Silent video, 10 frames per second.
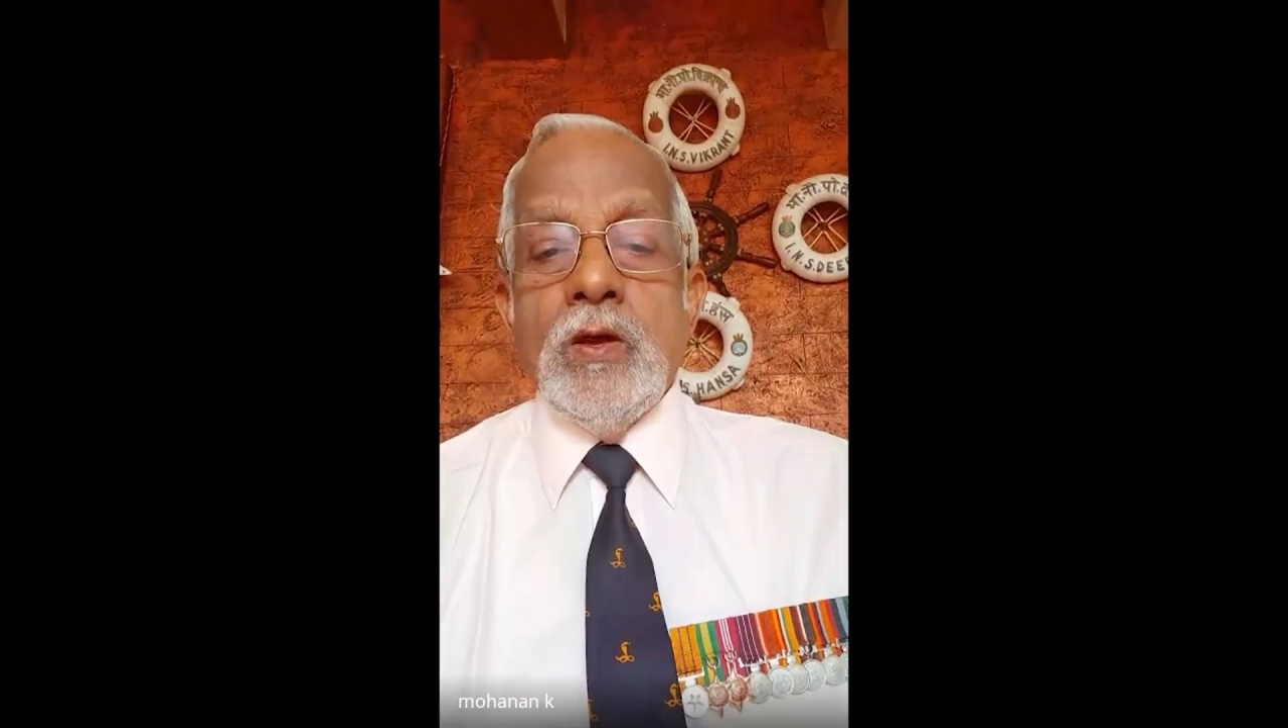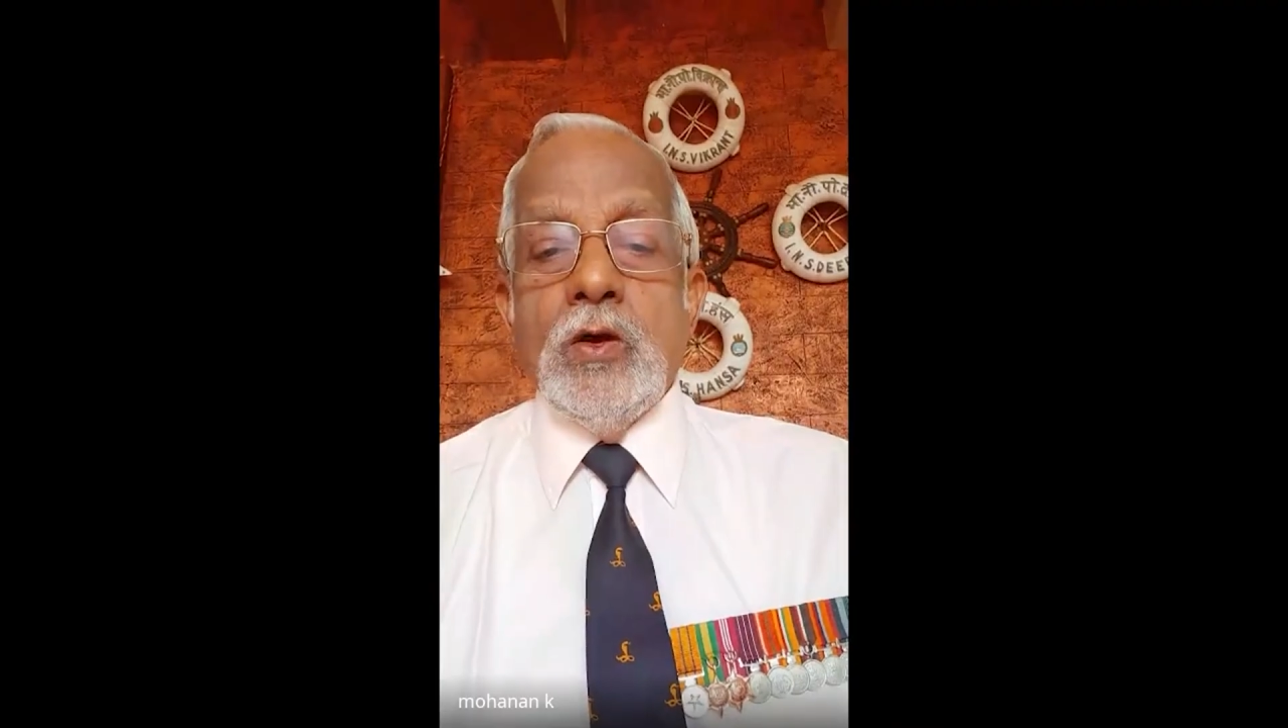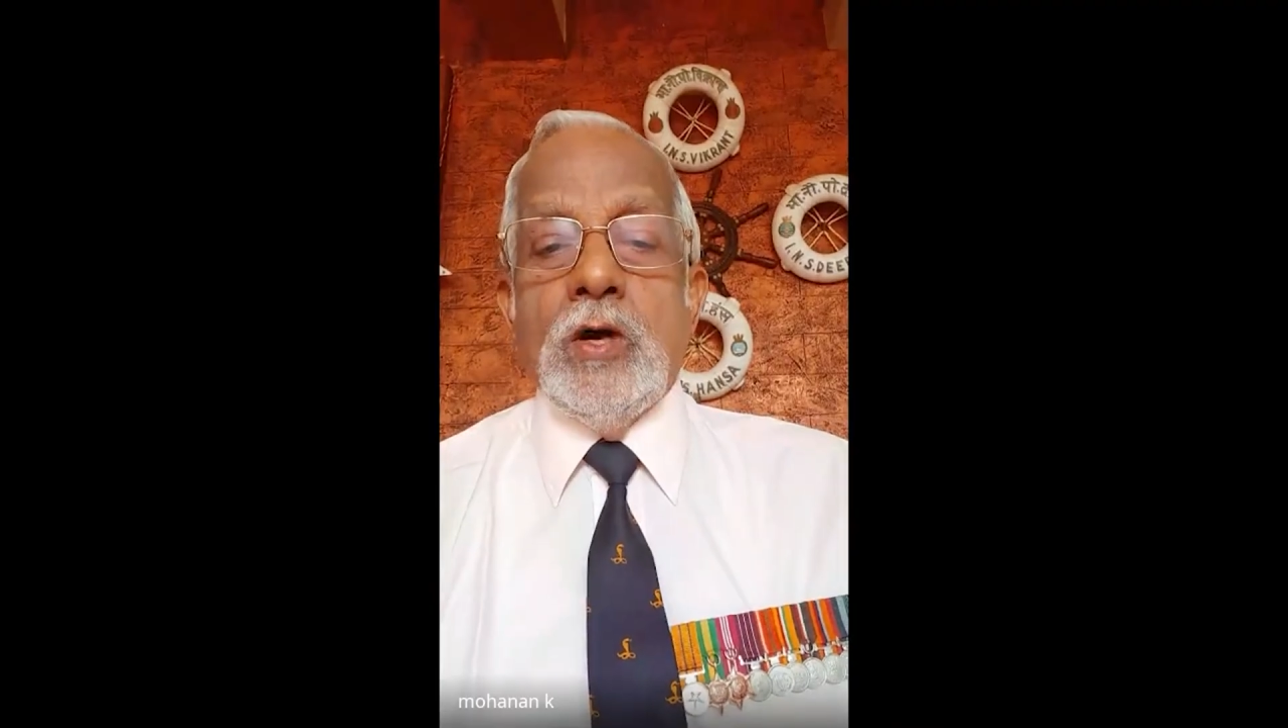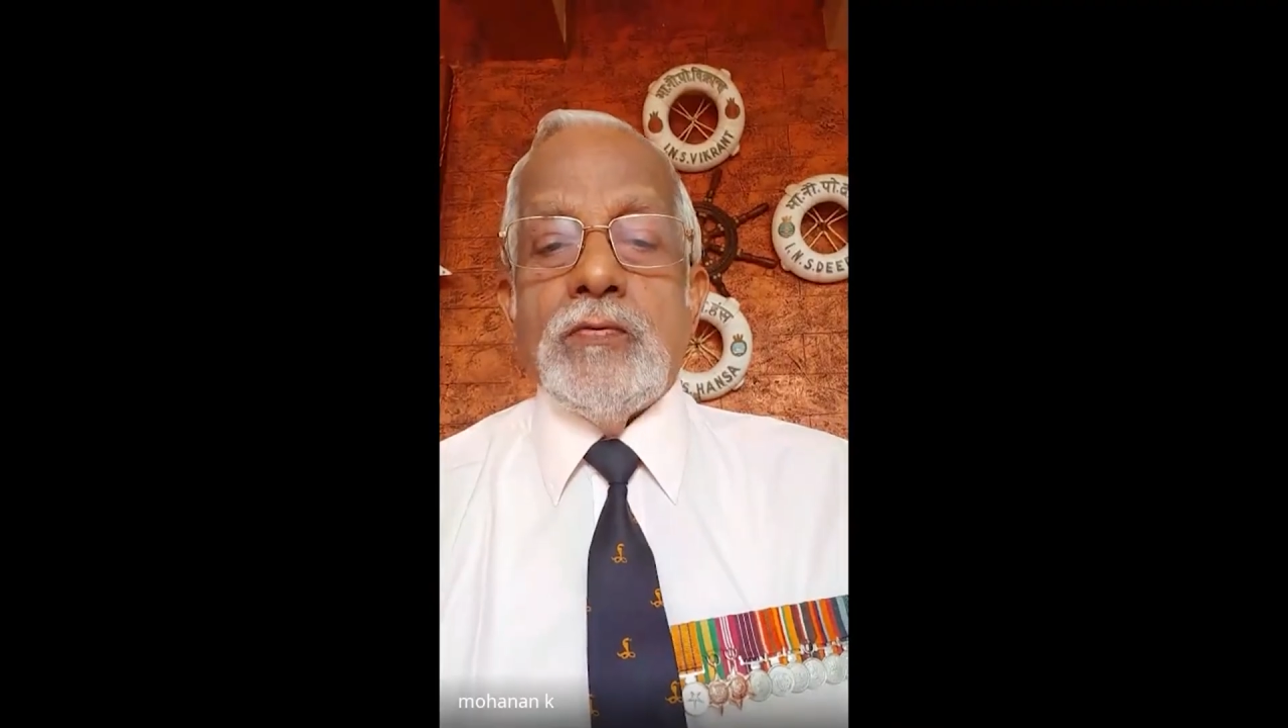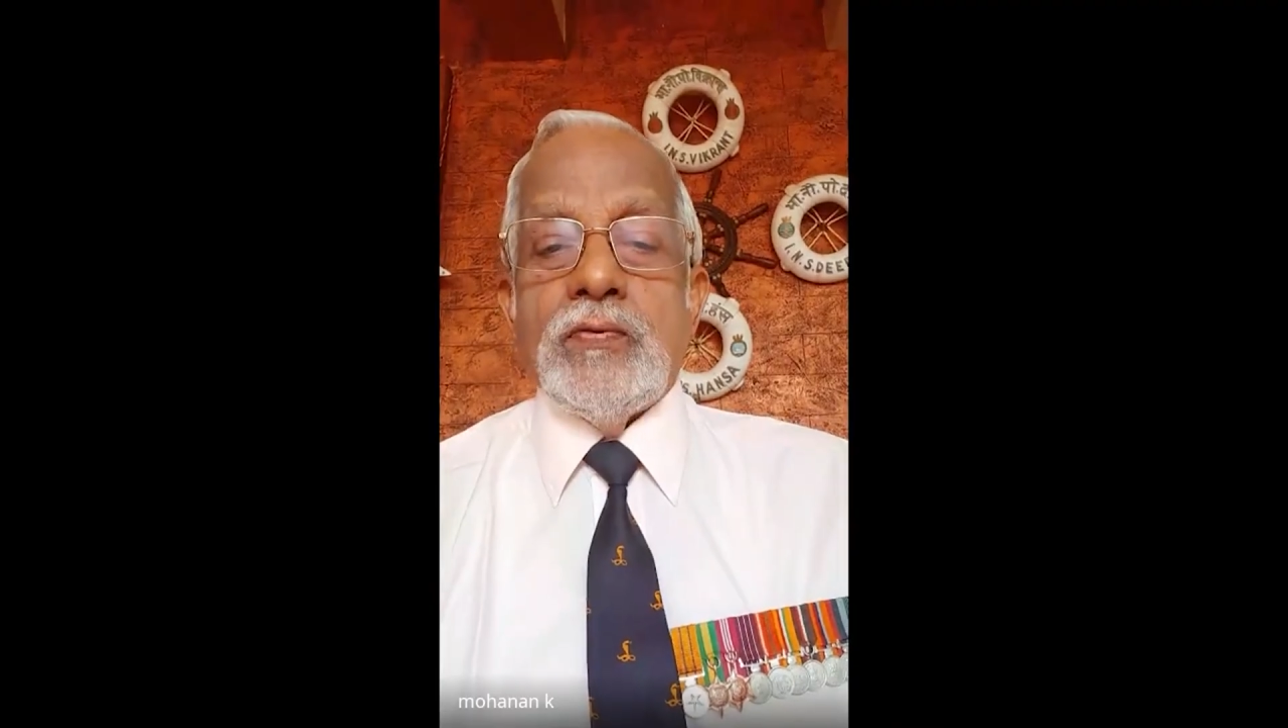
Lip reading: of